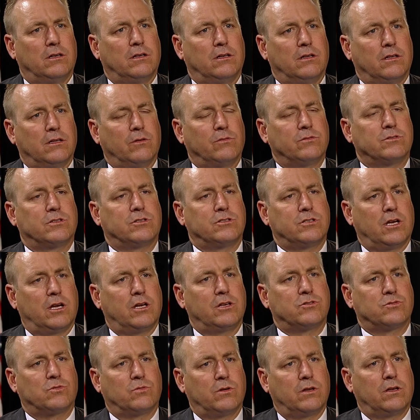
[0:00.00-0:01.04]
There was a
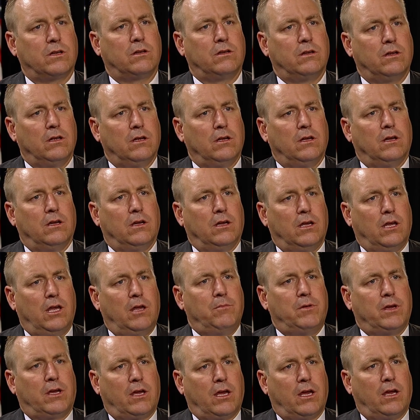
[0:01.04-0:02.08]
change when he
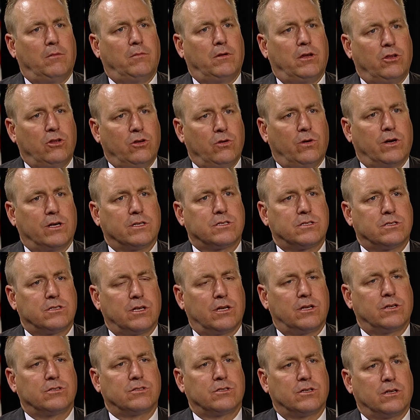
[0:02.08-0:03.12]
became a U.S.
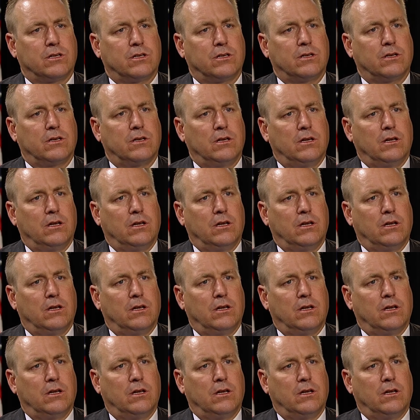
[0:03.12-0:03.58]
citizen.